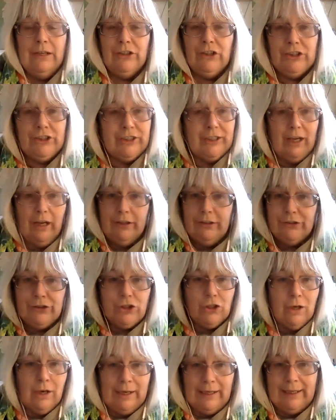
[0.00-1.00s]
just to kind of
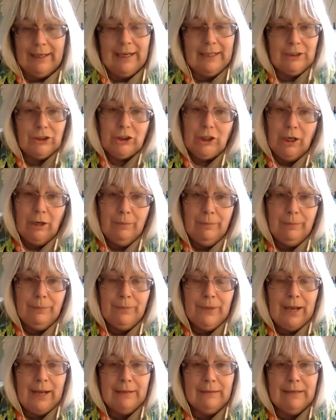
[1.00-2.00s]
try and catch up
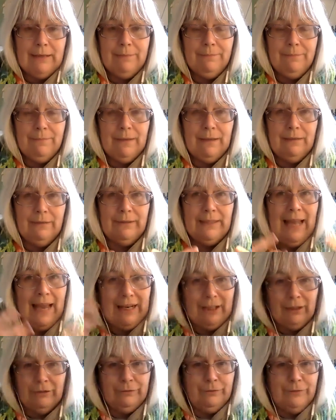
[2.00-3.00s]
that
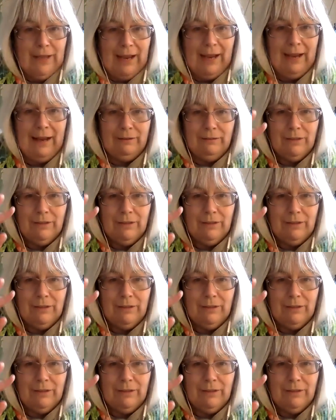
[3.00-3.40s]
lack of that.